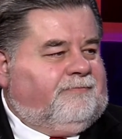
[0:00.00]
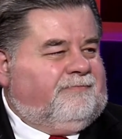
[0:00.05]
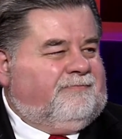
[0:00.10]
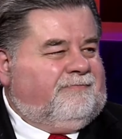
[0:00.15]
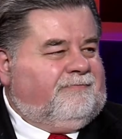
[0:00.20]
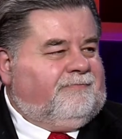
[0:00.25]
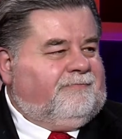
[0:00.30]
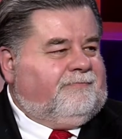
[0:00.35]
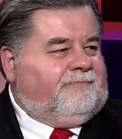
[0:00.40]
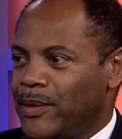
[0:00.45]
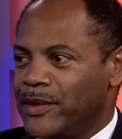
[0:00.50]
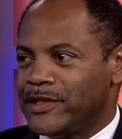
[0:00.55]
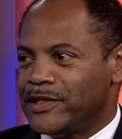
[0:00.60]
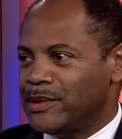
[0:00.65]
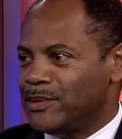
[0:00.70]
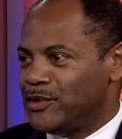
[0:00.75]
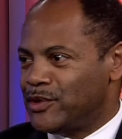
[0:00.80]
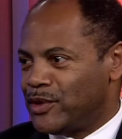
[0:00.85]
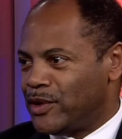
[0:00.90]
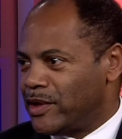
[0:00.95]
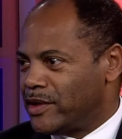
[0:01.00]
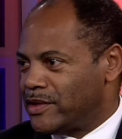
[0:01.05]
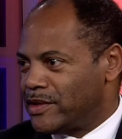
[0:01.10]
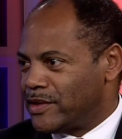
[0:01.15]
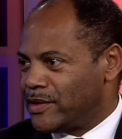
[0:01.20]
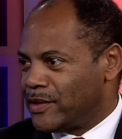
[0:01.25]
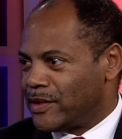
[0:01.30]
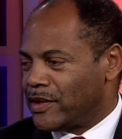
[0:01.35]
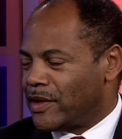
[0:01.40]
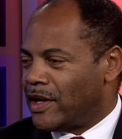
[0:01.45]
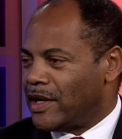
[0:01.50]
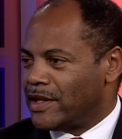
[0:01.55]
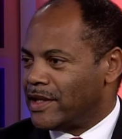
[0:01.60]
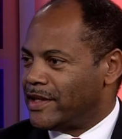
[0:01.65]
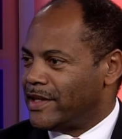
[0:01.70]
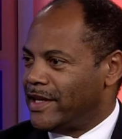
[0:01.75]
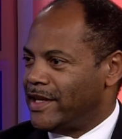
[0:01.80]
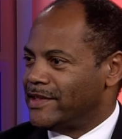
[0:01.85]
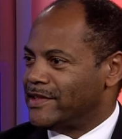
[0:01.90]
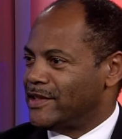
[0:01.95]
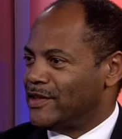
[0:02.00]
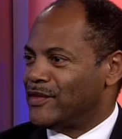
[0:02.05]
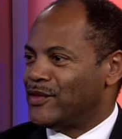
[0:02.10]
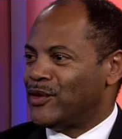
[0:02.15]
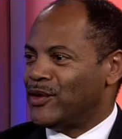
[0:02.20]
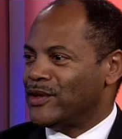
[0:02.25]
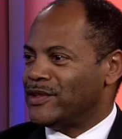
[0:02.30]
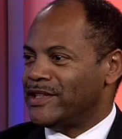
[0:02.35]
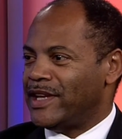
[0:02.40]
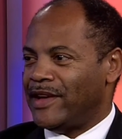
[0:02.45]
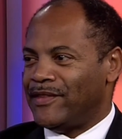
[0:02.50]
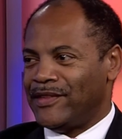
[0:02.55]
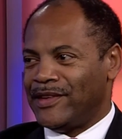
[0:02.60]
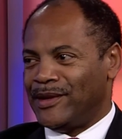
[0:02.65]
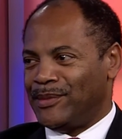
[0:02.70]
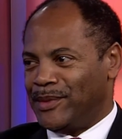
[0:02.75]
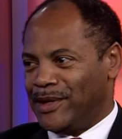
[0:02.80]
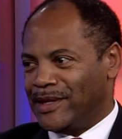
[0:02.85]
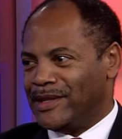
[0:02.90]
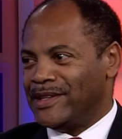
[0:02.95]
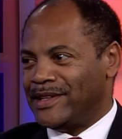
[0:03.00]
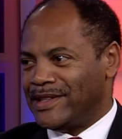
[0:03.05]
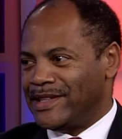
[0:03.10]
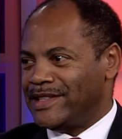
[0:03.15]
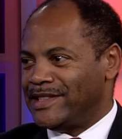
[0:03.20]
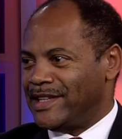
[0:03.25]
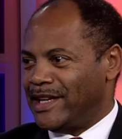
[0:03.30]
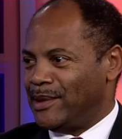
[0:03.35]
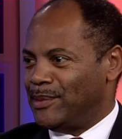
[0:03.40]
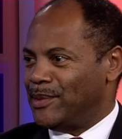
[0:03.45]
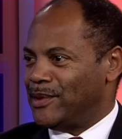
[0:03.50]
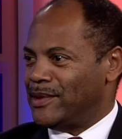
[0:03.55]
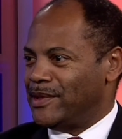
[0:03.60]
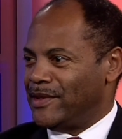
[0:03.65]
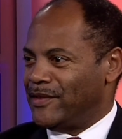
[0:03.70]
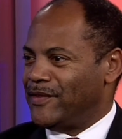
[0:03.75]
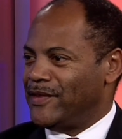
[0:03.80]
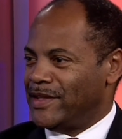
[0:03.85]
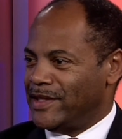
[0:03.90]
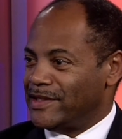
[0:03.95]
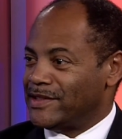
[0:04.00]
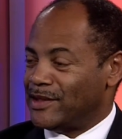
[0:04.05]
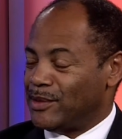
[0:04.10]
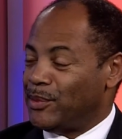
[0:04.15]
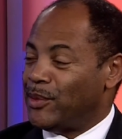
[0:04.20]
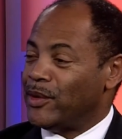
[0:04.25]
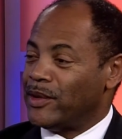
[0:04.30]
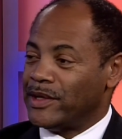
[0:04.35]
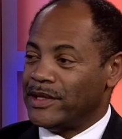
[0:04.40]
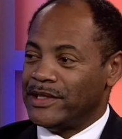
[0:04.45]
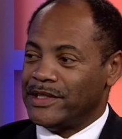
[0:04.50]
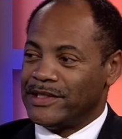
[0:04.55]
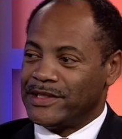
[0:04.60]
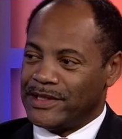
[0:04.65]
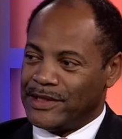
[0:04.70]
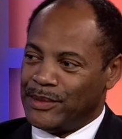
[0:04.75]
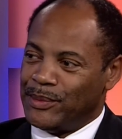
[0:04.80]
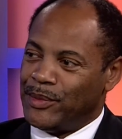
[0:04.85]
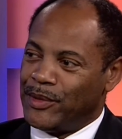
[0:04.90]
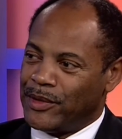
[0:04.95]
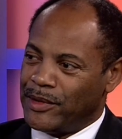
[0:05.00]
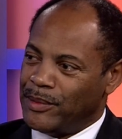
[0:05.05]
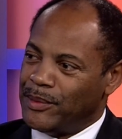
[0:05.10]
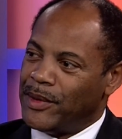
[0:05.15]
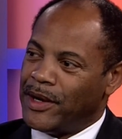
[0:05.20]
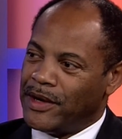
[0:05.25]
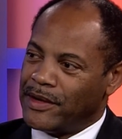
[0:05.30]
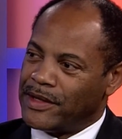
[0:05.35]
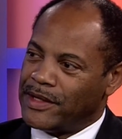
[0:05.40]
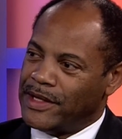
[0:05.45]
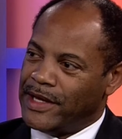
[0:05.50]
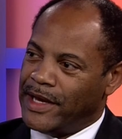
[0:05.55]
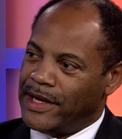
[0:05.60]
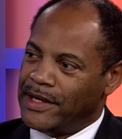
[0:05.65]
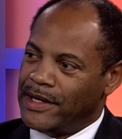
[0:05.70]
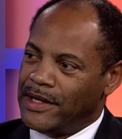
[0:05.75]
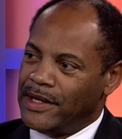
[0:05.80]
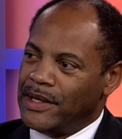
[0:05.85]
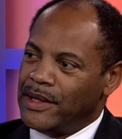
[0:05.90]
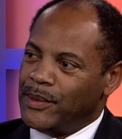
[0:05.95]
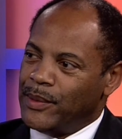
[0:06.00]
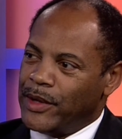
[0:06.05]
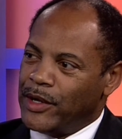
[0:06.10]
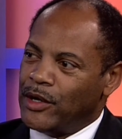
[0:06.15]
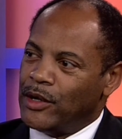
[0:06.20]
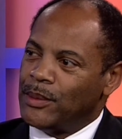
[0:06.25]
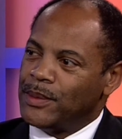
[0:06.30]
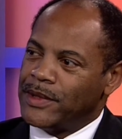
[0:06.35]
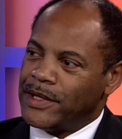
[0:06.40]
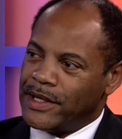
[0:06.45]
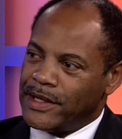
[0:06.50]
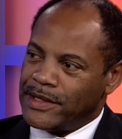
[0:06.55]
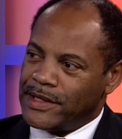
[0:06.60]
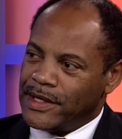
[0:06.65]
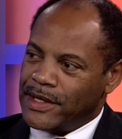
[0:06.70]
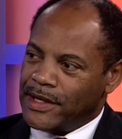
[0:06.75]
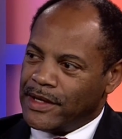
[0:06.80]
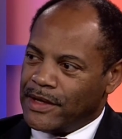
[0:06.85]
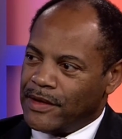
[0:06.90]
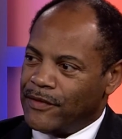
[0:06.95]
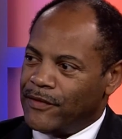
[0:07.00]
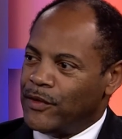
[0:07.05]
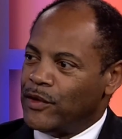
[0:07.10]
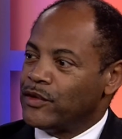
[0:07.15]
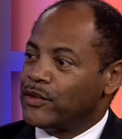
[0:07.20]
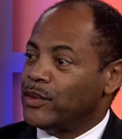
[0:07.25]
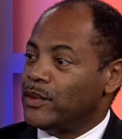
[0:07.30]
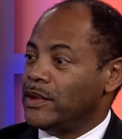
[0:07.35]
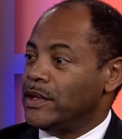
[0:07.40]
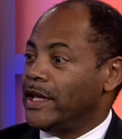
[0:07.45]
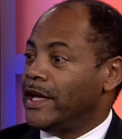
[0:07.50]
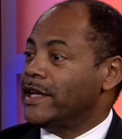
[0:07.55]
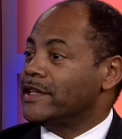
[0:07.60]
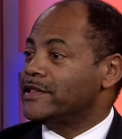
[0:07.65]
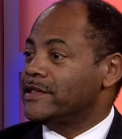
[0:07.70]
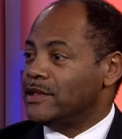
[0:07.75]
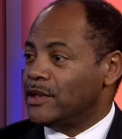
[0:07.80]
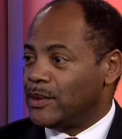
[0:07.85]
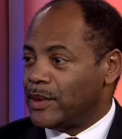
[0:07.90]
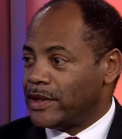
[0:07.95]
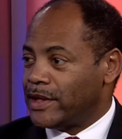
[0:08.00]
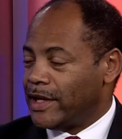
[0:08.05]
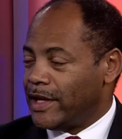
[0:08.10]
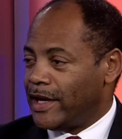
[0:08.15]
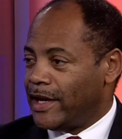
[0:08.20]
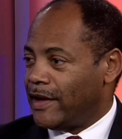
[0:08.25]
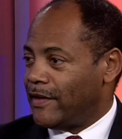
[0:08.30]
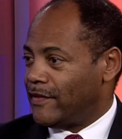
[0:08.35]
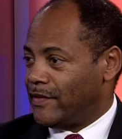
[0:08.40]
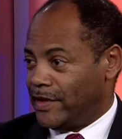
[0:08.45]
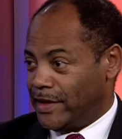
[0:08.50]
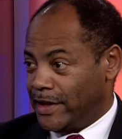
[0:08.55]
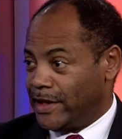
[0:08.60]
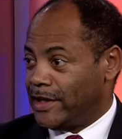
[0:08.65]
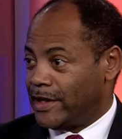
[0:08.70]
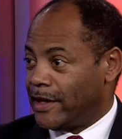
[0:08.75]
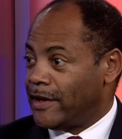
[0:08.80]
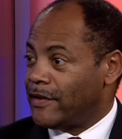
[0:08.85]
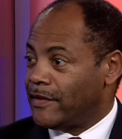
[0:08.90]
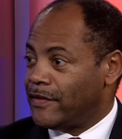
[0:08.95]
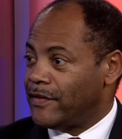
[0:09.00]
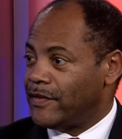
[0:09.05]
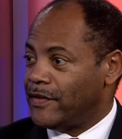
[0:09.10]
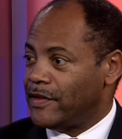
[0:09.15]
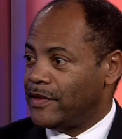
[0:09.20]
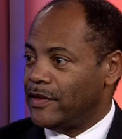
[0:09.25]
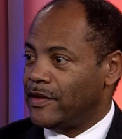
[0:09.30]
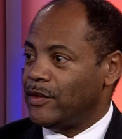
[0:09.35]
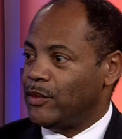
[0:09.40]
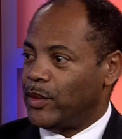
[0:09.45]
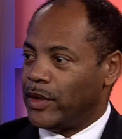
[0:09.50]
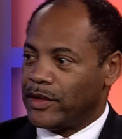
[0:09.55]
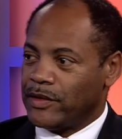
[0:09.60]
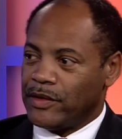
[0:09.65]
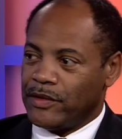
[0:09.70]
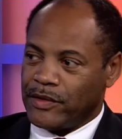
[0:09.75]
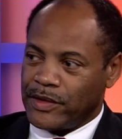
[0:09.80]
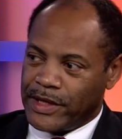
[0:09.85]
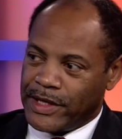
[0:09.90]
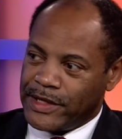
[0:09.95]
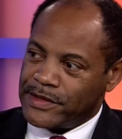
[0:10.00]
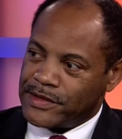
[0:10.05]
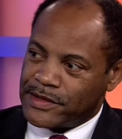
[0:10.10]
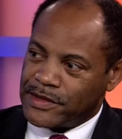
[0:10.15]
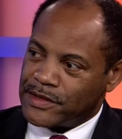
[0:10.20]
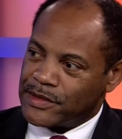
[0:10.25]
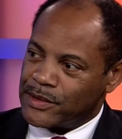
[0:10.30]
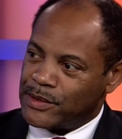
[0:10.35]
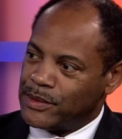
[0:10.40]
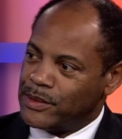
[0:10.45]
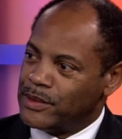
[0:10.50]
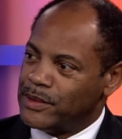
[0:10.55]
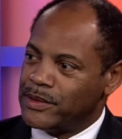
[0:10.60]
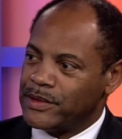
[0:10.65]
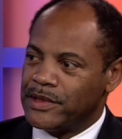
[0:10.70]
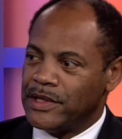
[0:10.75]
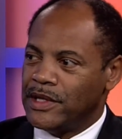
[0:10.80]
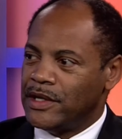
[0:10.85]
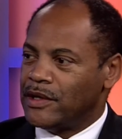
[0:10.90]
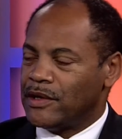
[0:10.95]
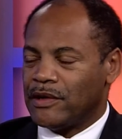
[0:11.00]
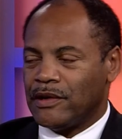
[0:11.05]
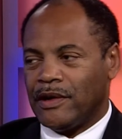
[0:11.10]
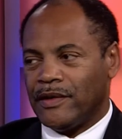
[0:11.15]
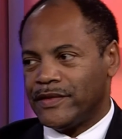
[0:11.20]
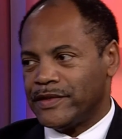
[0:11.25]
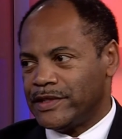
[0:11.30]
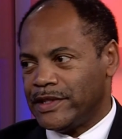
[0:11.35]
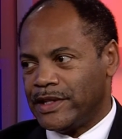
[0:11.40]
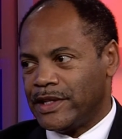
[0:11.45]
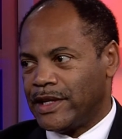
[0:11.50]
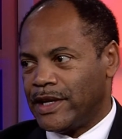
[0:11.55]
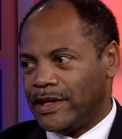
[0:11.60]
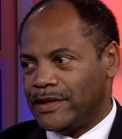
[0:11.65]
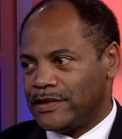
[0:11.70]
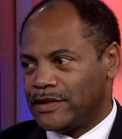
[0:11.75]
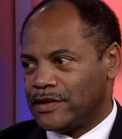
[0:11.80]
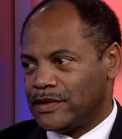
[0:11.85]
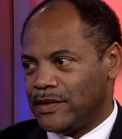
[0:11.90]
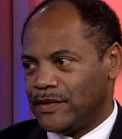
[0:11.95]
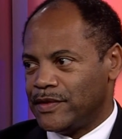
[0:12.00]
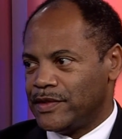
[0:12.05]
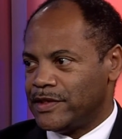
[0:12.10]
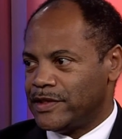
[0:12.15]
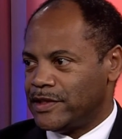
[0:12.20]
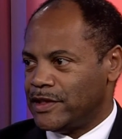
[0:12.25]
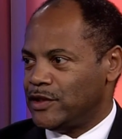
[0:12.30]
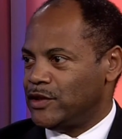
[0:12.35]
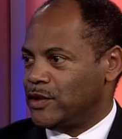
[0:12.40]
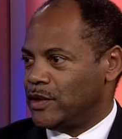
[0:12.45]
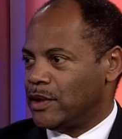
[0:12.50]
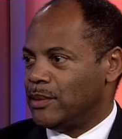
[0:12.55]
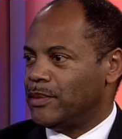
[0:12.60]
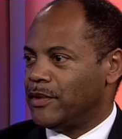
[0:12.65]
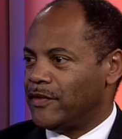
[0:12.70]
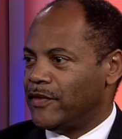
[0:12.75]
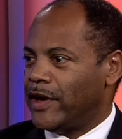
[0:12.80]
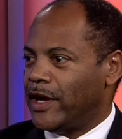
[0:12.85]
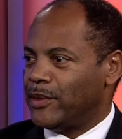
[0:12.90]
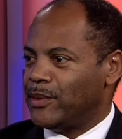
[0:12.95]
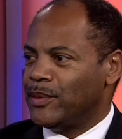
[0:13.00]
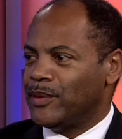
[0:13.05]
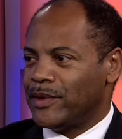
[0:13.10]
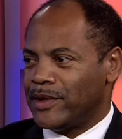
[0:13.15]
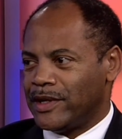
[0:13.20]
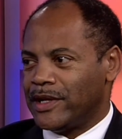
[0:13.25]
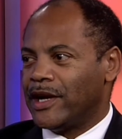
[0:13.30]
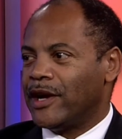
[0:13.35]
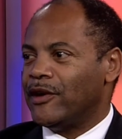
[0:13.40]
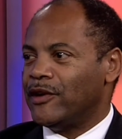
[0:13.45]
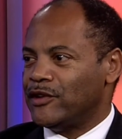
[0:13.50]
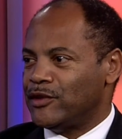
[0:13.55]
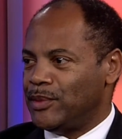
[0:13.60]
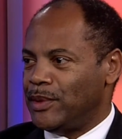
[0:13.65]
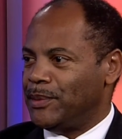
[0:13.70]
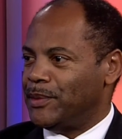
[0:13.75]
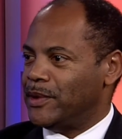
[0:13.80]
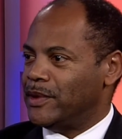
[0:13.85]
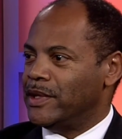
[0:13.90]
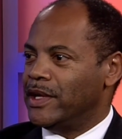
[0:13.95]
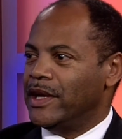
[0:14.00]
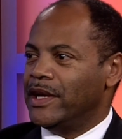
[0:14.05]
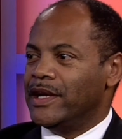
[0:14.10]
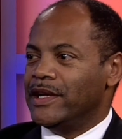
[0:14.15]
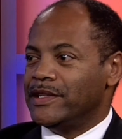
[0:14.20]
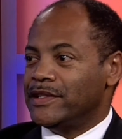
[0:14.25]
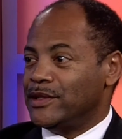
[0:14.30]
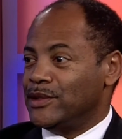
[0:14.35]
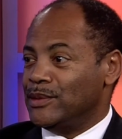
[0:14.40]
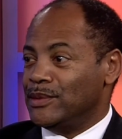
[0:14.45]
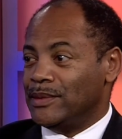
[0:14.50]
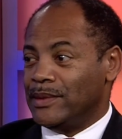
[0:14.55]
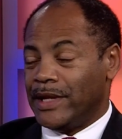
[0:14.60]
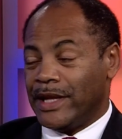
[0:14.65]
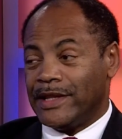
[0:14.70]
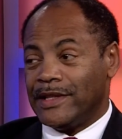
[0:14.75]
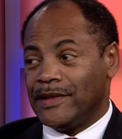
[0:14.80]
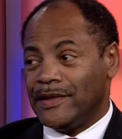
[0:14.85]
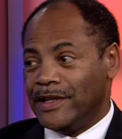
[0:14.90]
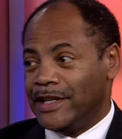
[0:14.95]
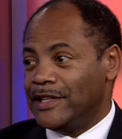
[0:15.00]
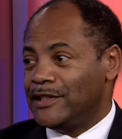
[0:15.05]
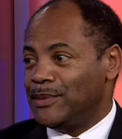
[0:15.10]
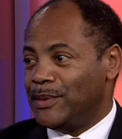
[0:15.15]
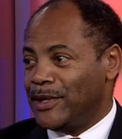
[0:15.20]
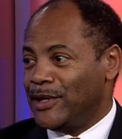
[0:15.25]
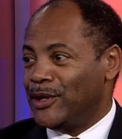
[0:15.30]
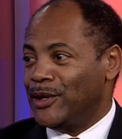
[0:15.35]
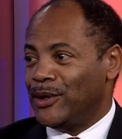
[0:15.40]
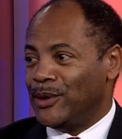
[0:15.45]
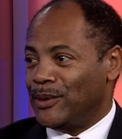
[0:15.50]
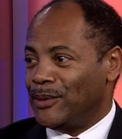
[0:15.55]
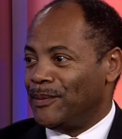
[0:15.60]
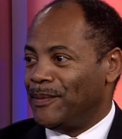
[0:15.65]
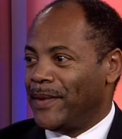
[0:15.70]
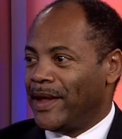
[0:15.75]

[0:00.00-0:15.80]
Well, we wish them joy through the holidays, and of course having a meal on the table and feeling supported is an important part of that. We hope that folks will let us know what they have need of, whether it relates to schools or obviously the kinds of services that you can provide. We want to encourage people to let their needs be known.